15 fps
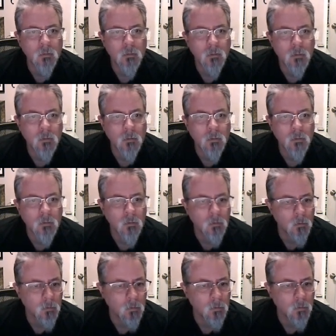
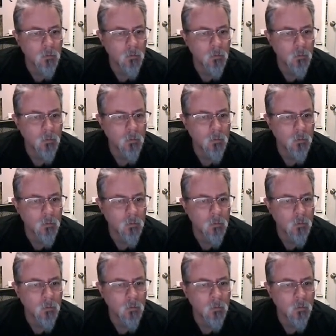
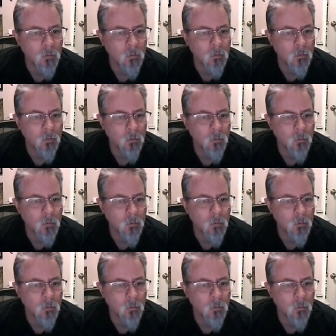[no speech]